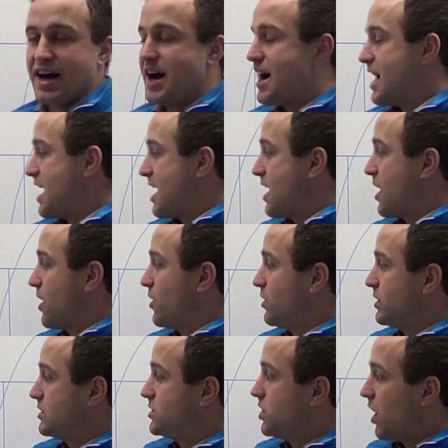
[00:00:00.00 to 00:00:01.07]

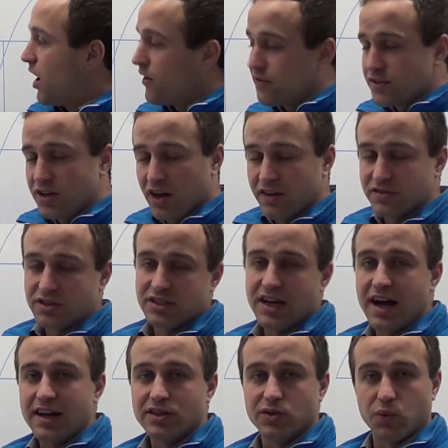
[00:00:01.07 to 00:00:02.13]
Tough
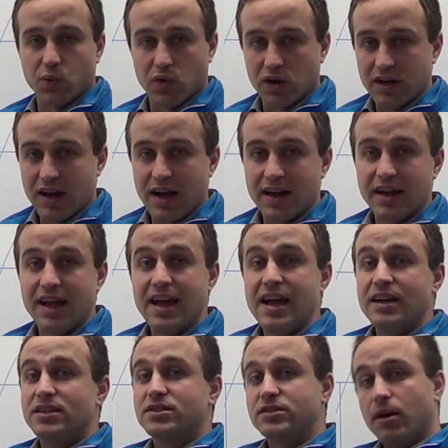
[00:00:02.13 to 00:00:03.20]
shot to work on.
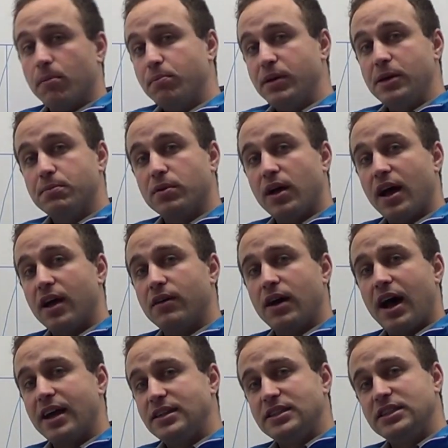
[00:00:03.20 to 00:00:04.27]
Some people
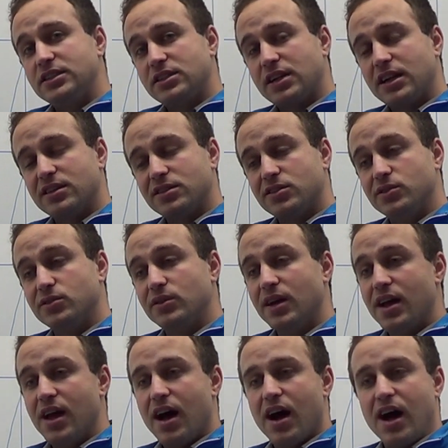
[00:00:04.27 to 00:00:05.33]
I teach tennis to,
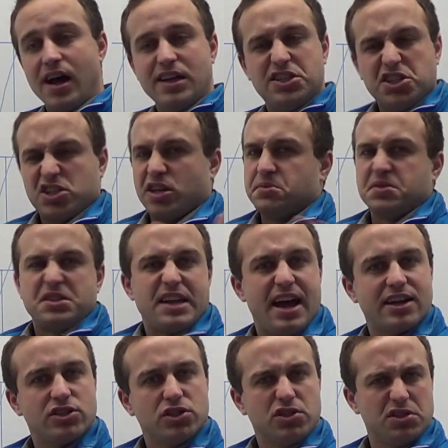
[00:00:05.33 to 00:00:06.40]
it just comes
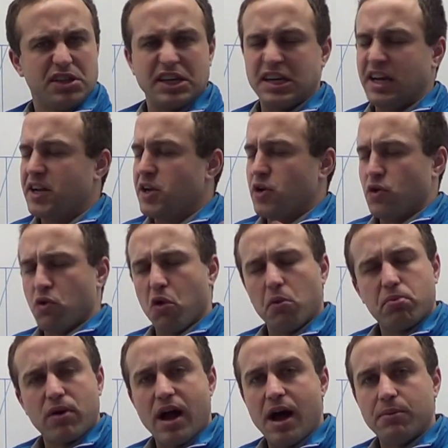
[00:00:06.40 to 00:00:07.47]
natural. They get it no
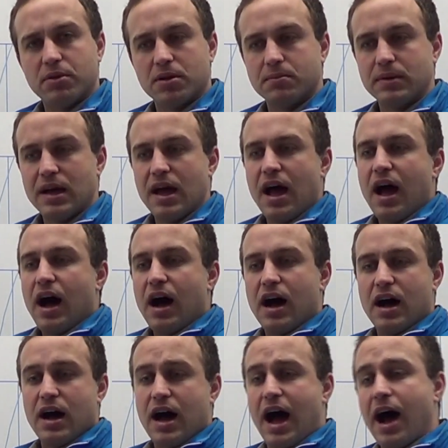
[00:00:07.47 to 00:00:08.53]
problem.
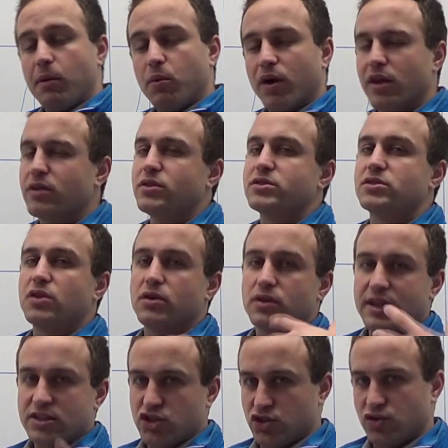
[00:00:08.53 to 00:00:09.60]
I'm one of those though
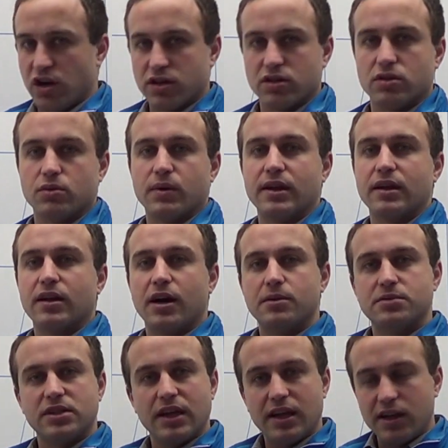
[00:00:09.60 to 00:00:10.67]
that struggle. When it
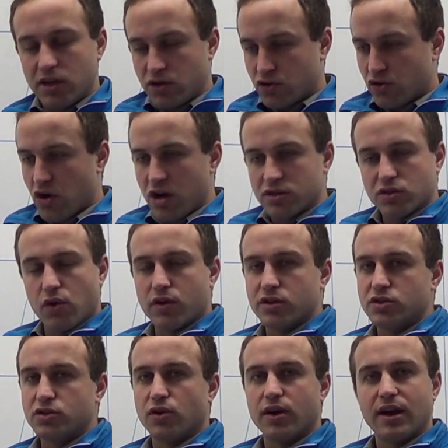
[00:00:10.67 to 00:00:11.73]
comes to hitting cross court
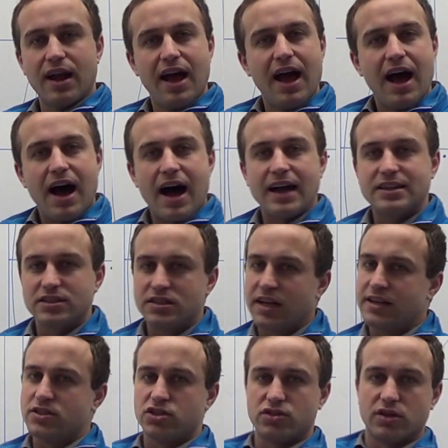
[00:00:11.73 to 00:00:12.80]
and short, I just
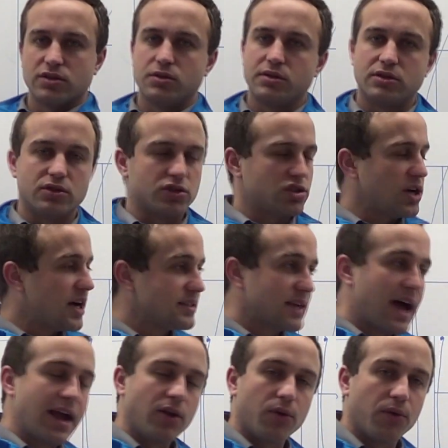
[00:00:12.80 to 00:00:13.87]
tend to struggle with those shots.
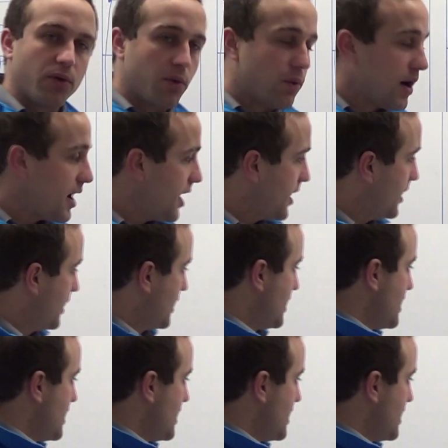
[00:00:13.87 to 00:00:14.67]
I don't know why.